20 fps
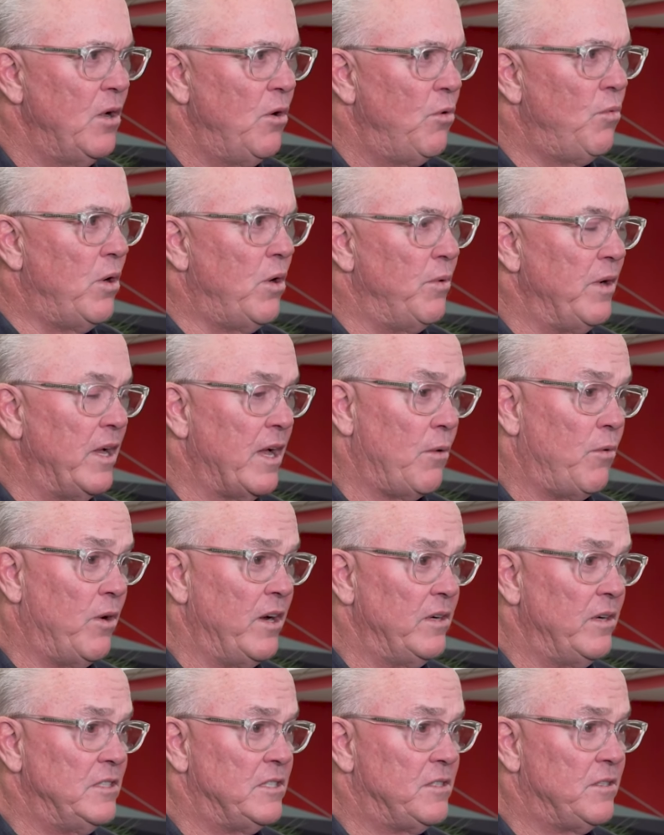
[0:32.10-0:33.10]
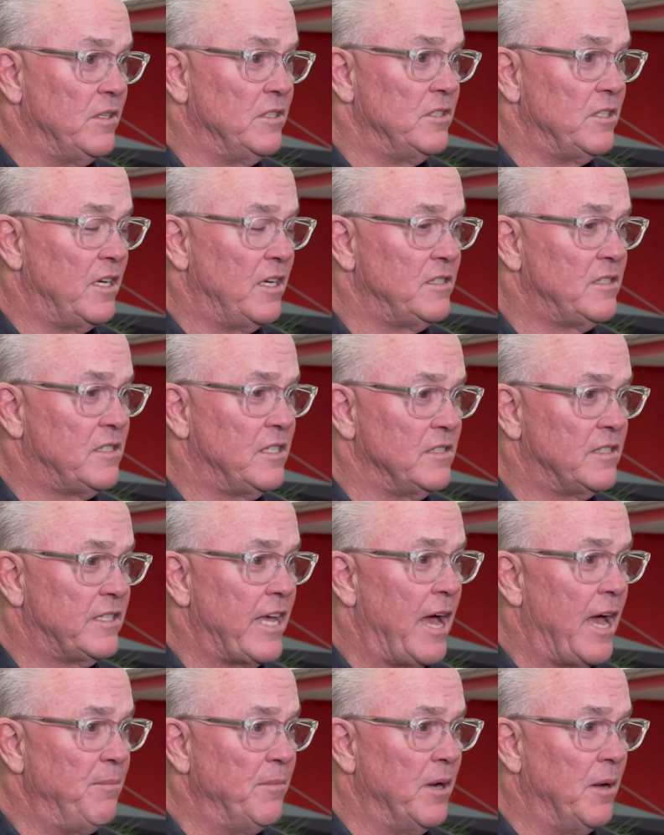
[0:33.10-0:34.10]
Well, we got ways to adjust his
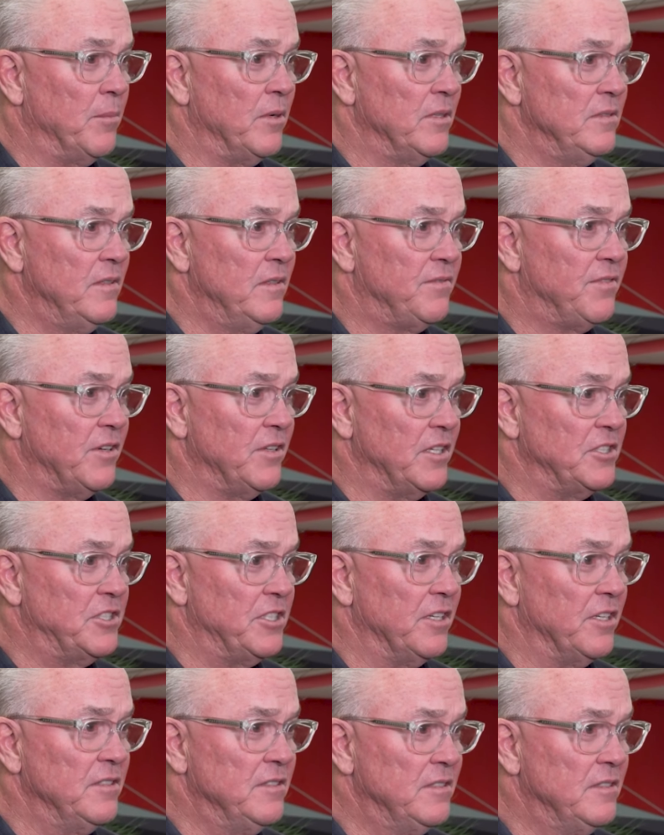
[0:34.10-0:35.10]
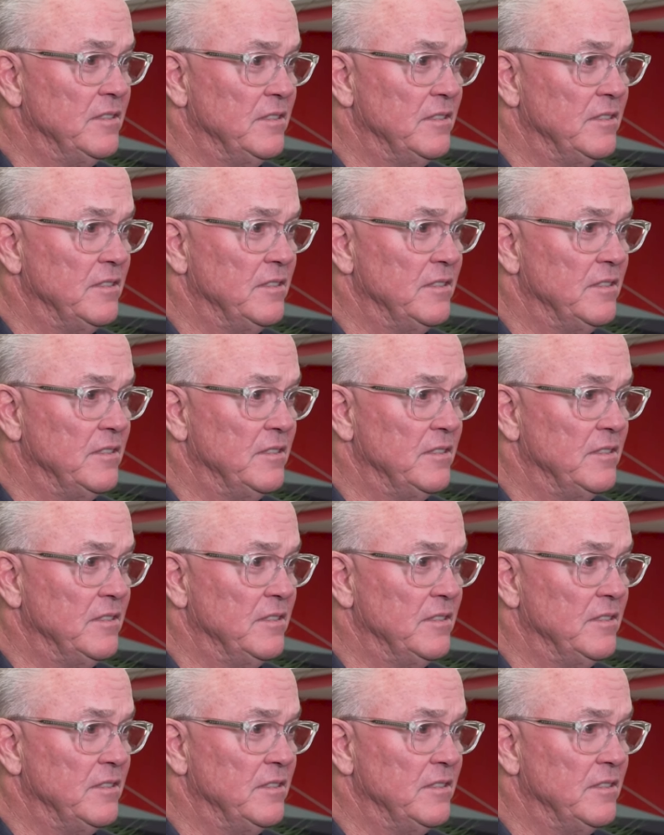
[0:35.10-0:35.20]
cap number for this year.